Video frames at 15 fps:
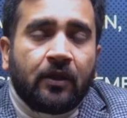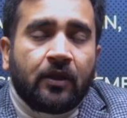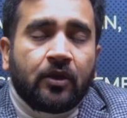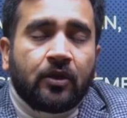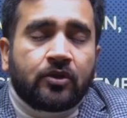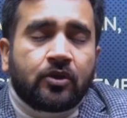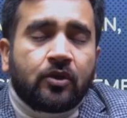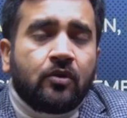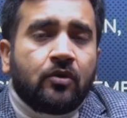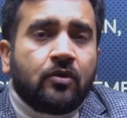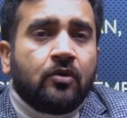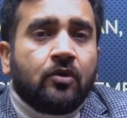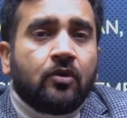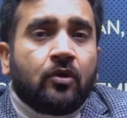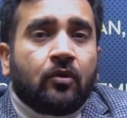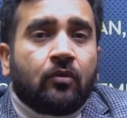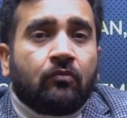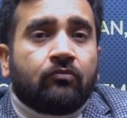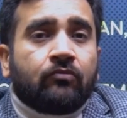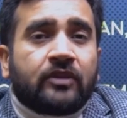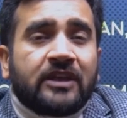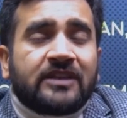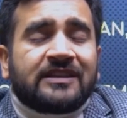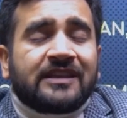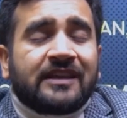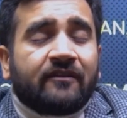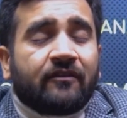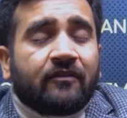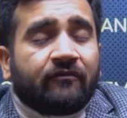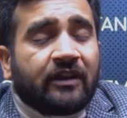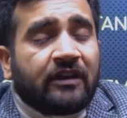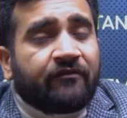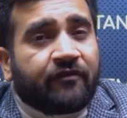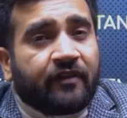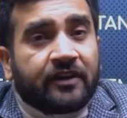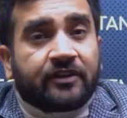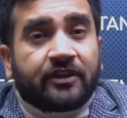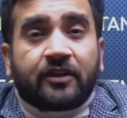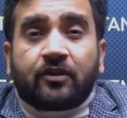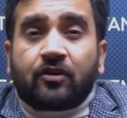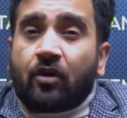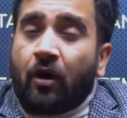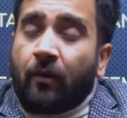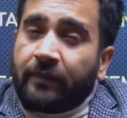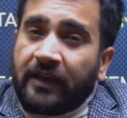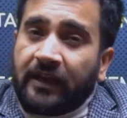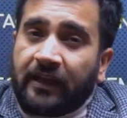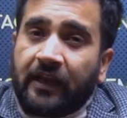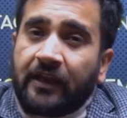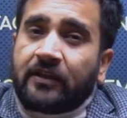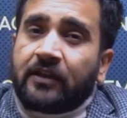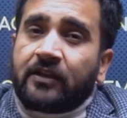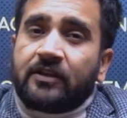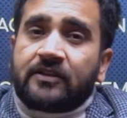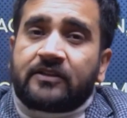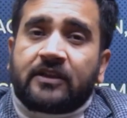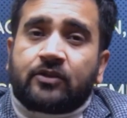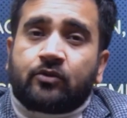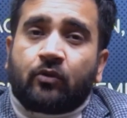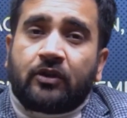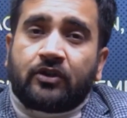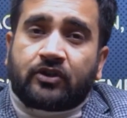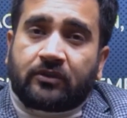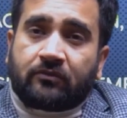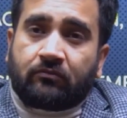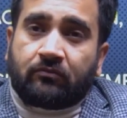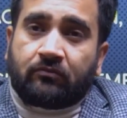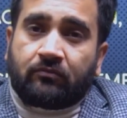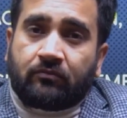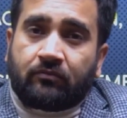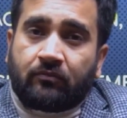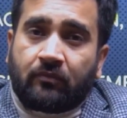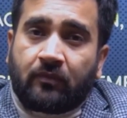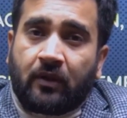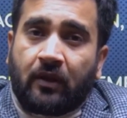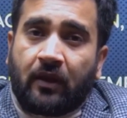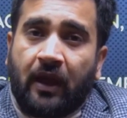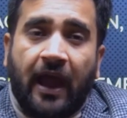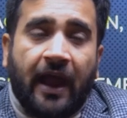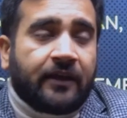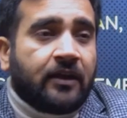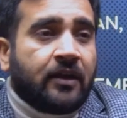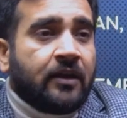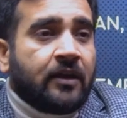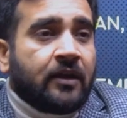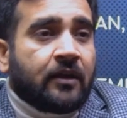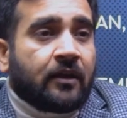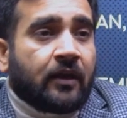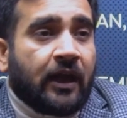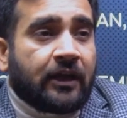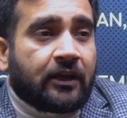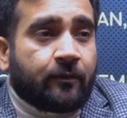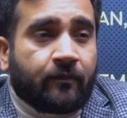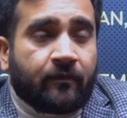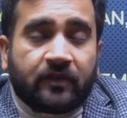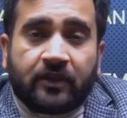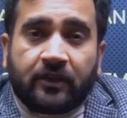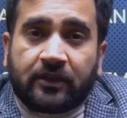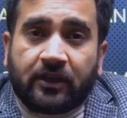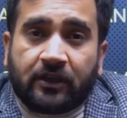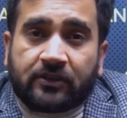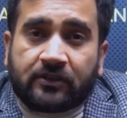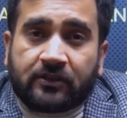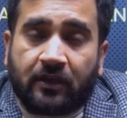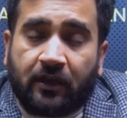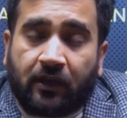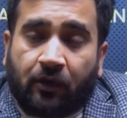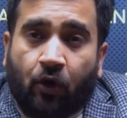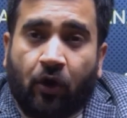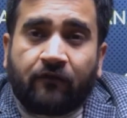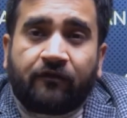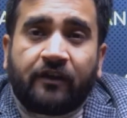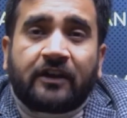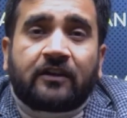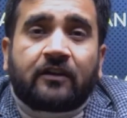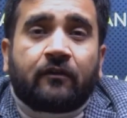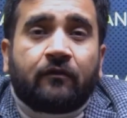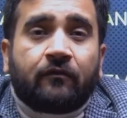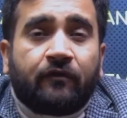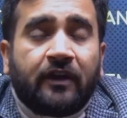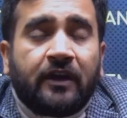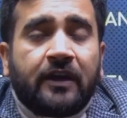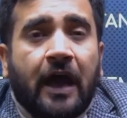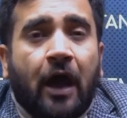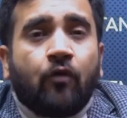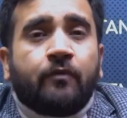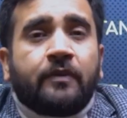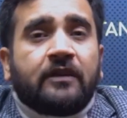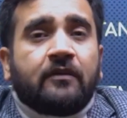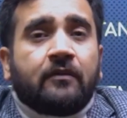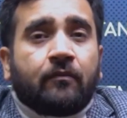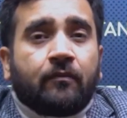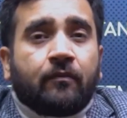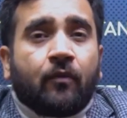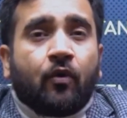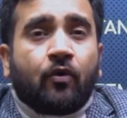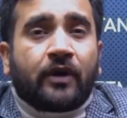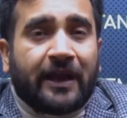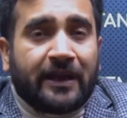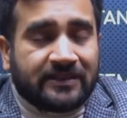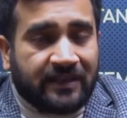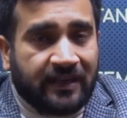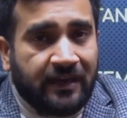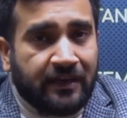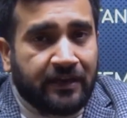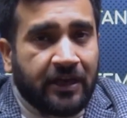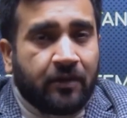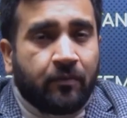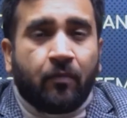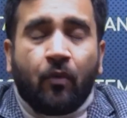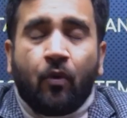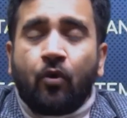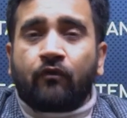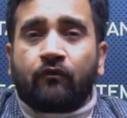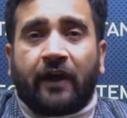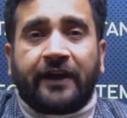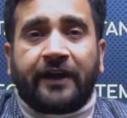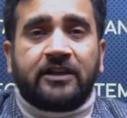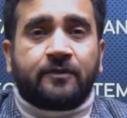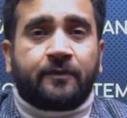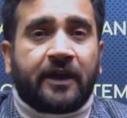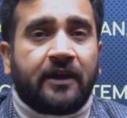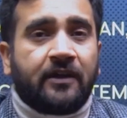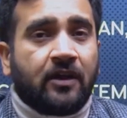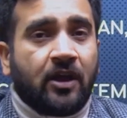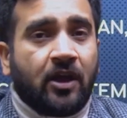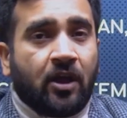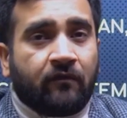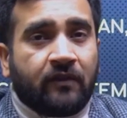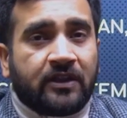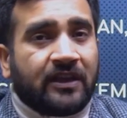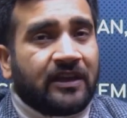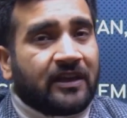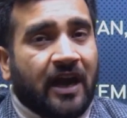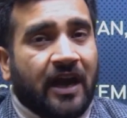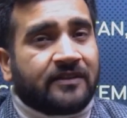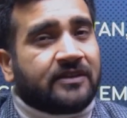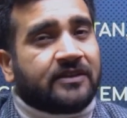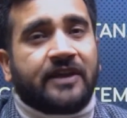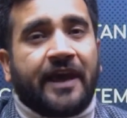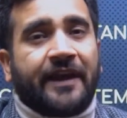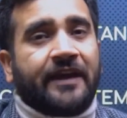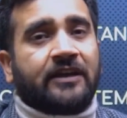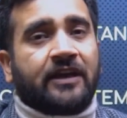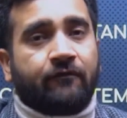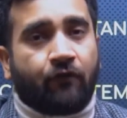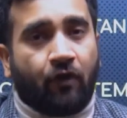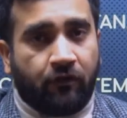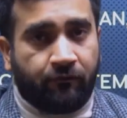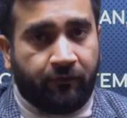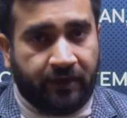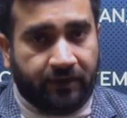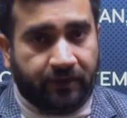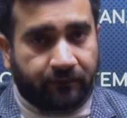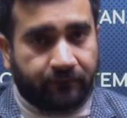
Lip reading: So this will further complicate the situation, and the conflict will now be more escalated, more widespread with Iran's direct involvement.